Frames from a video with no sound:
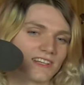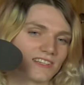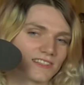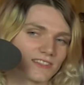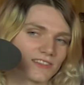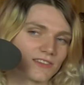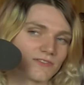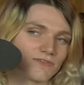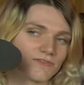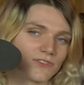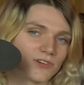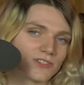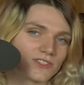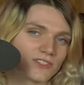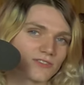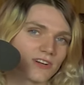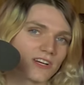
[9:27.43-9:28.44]
the
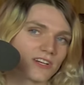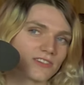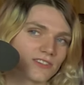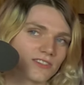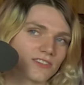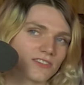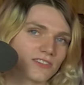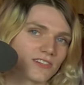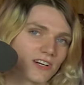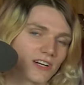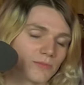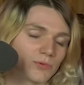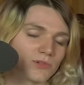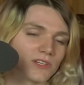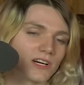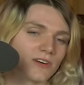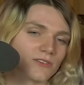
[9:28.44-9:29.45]
first record I
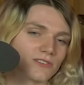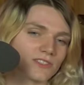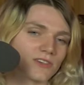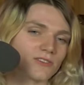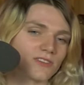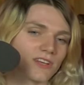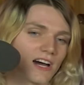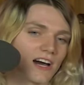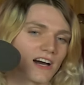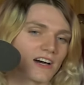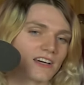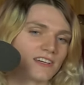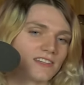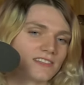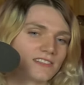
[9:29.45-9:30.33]
put out is called I.